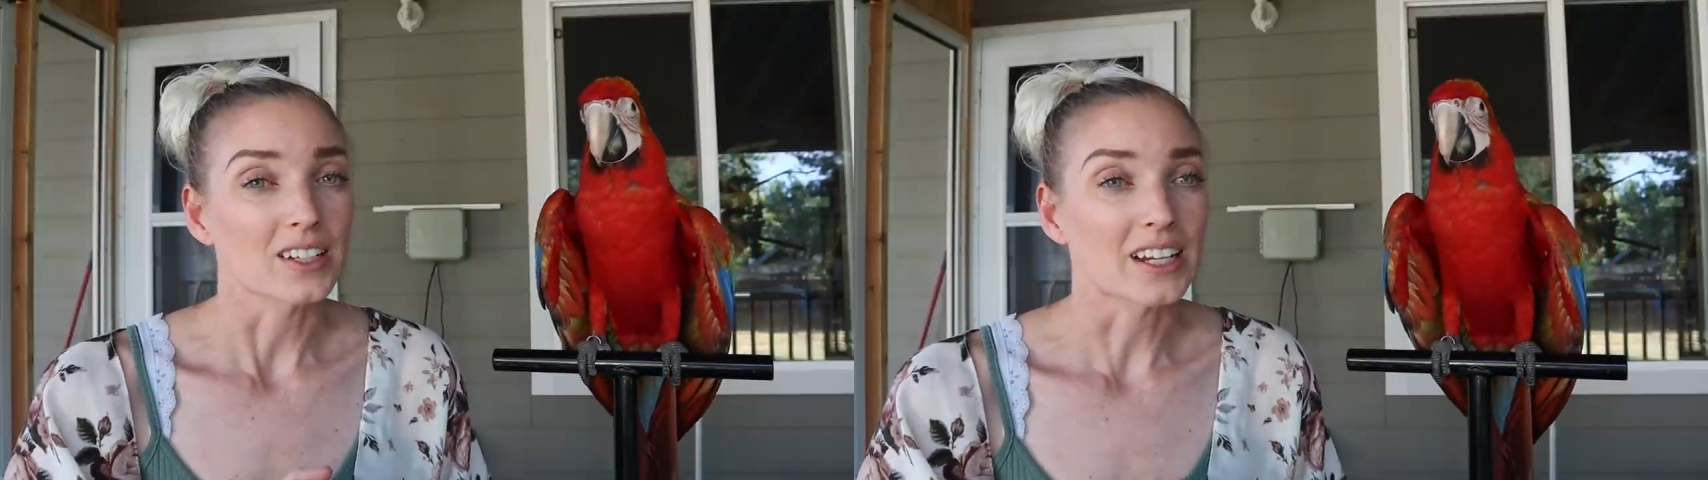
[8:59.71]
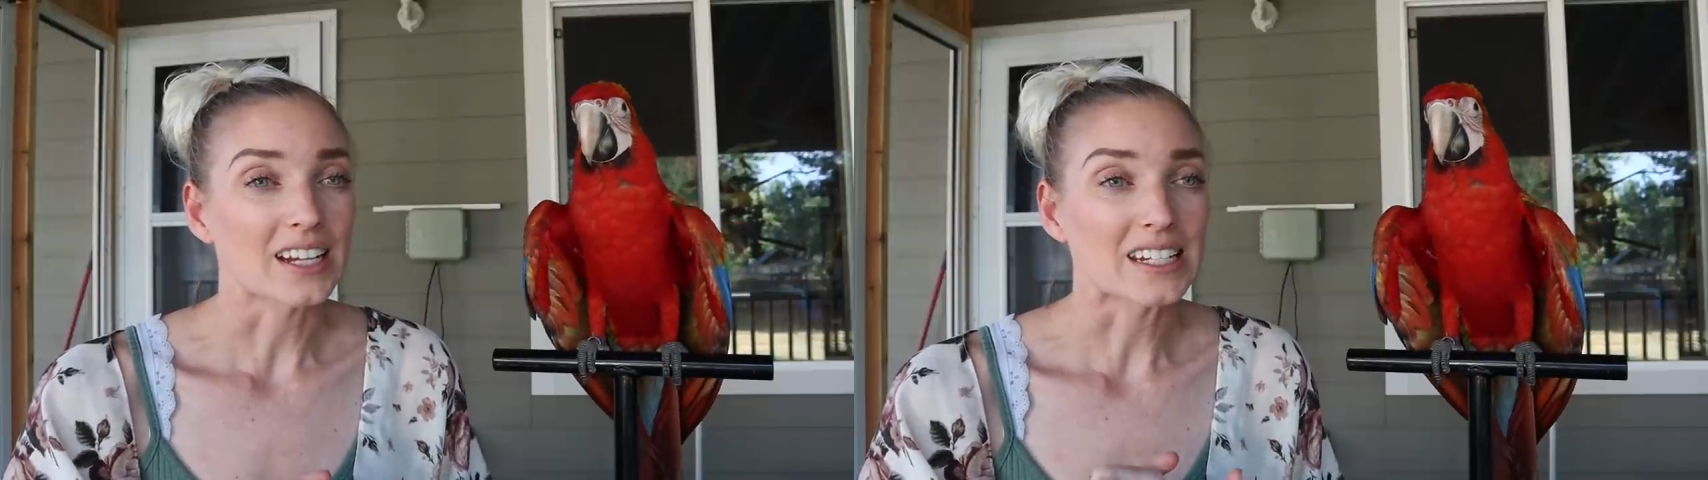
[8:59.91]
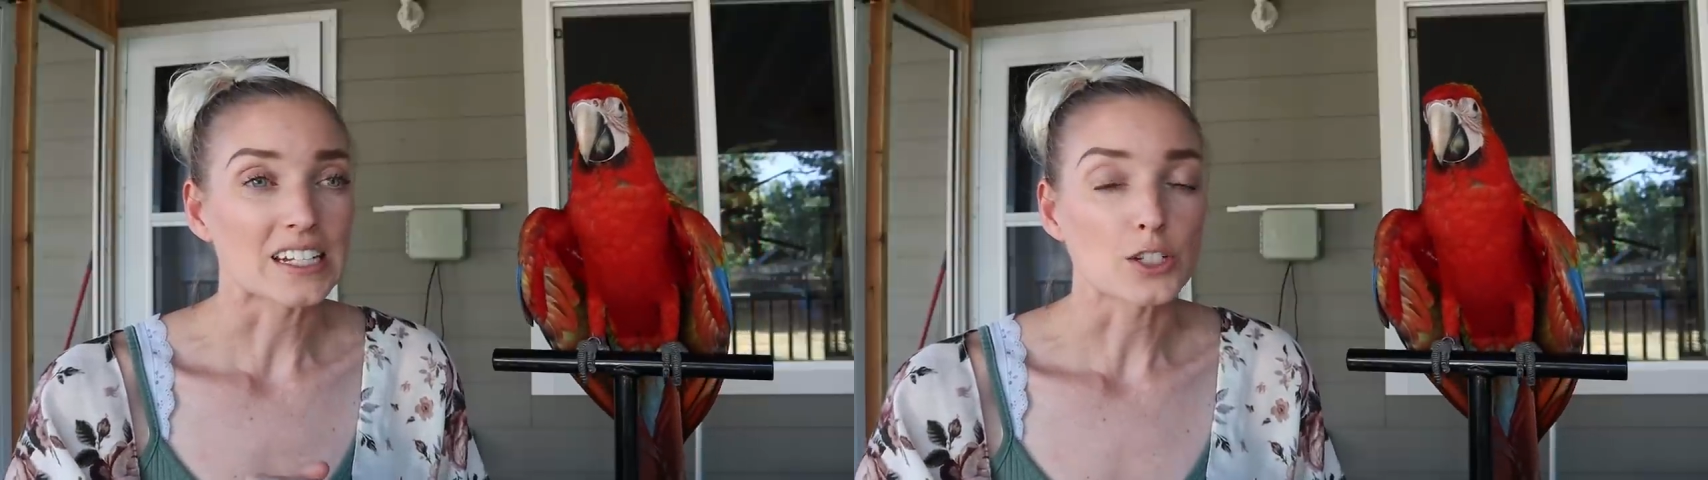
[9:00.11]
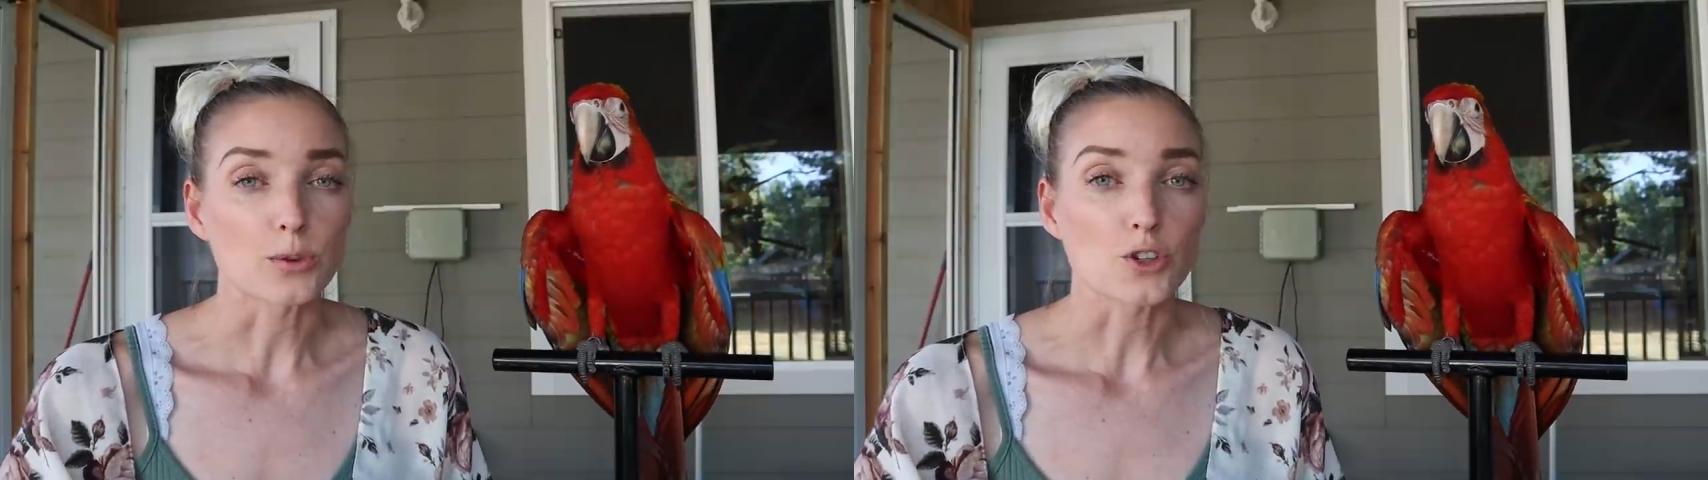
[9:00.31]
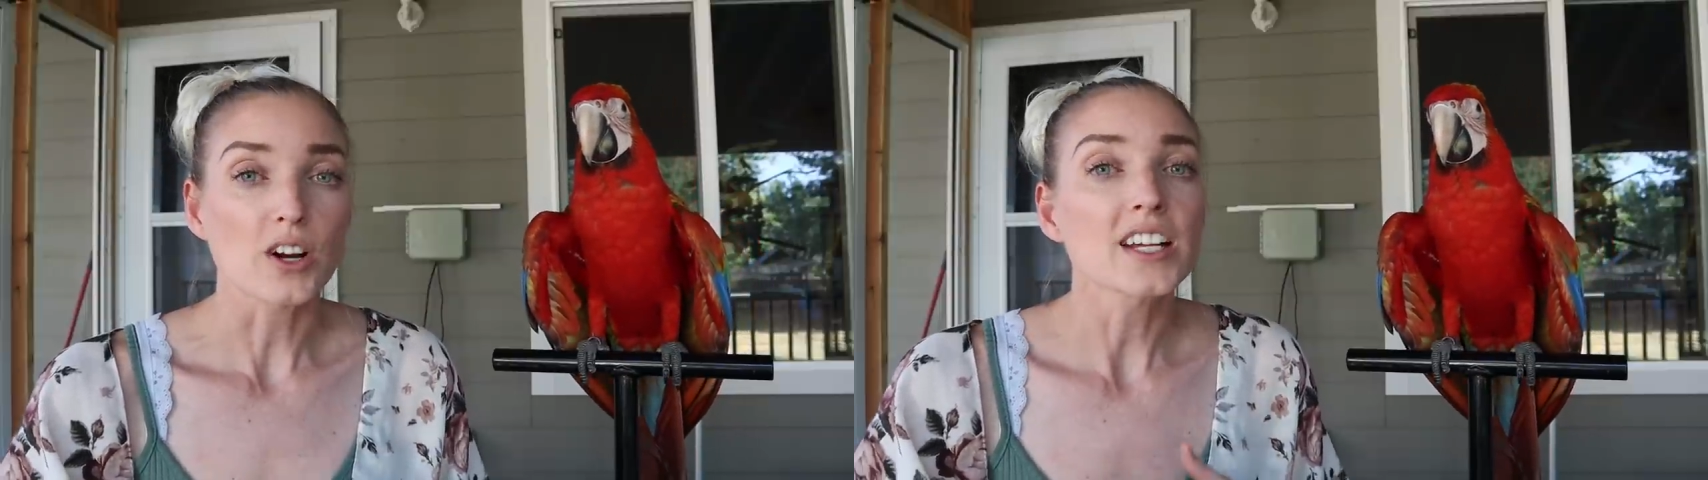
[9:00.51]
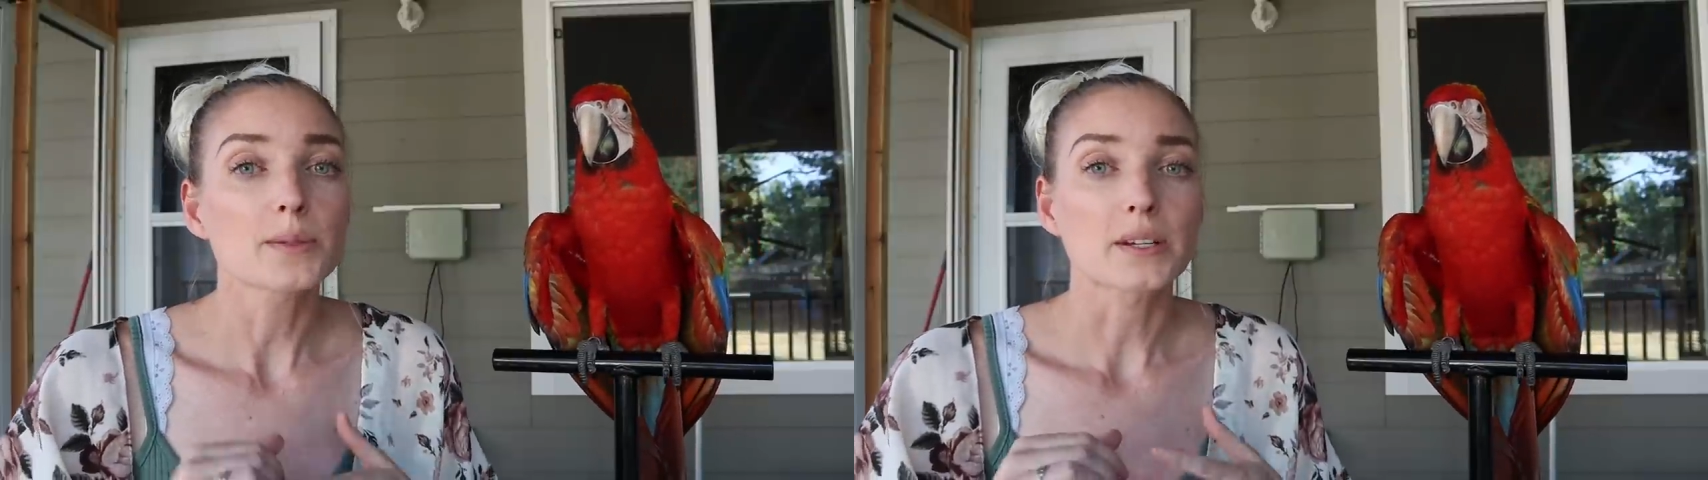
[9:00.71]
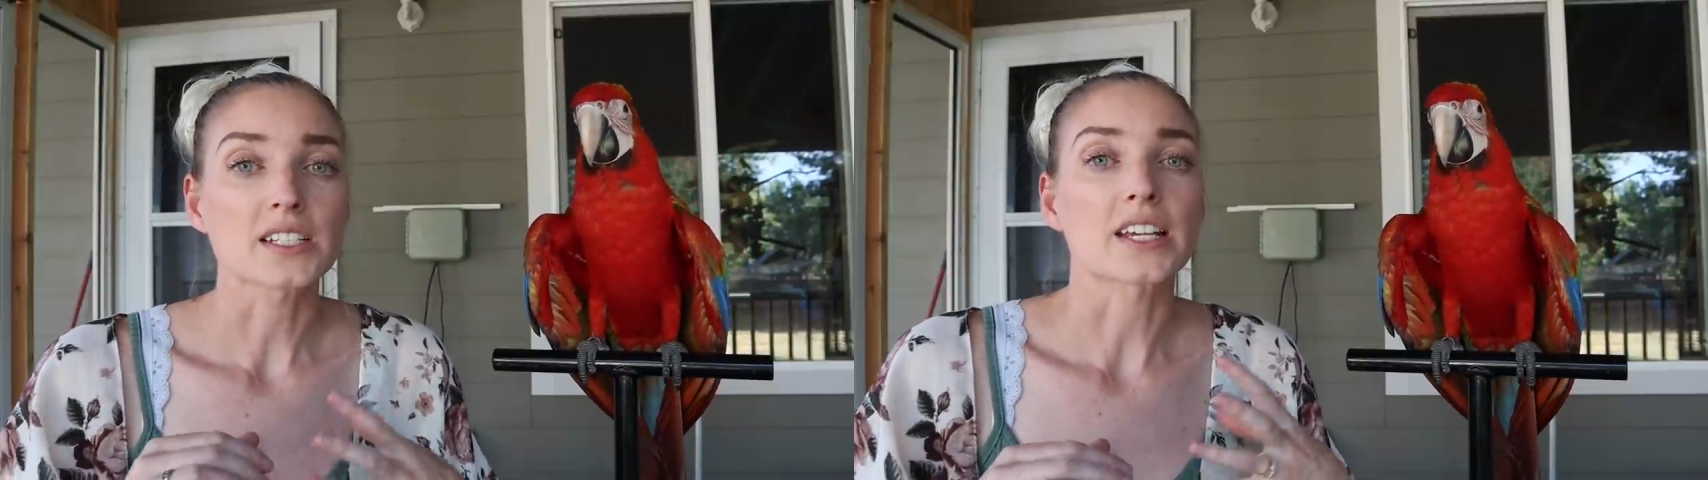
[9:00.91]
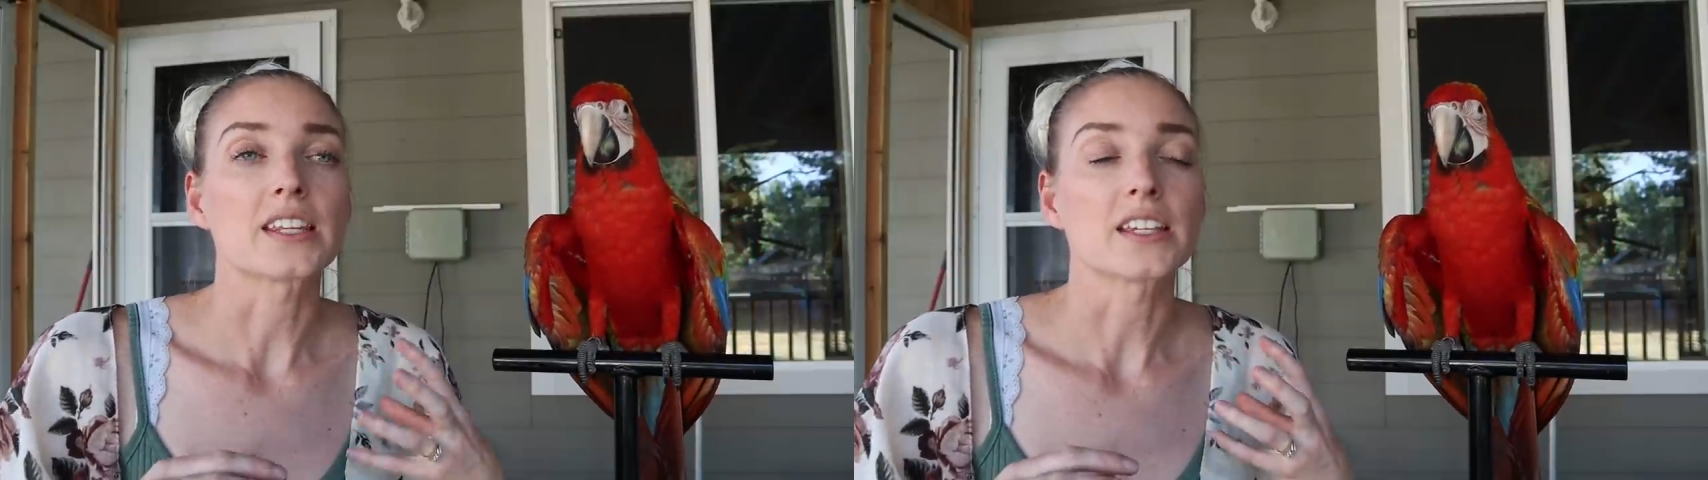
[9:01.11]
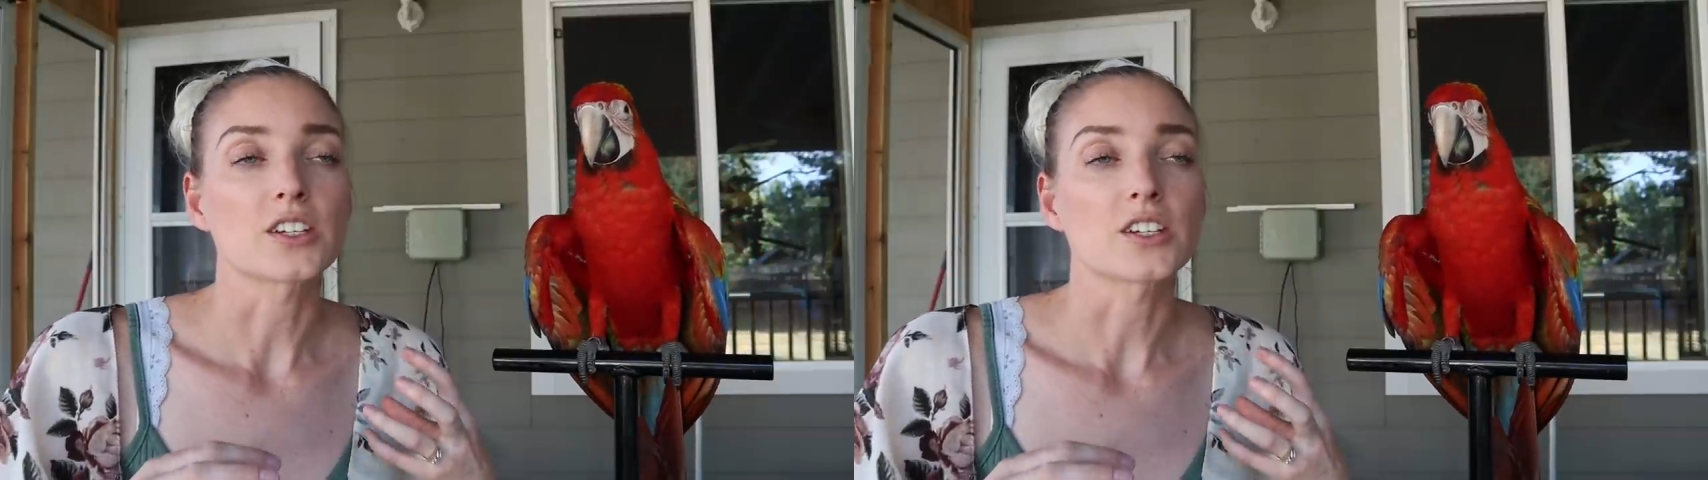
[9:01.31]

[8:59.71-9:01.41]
like I needed to address because I think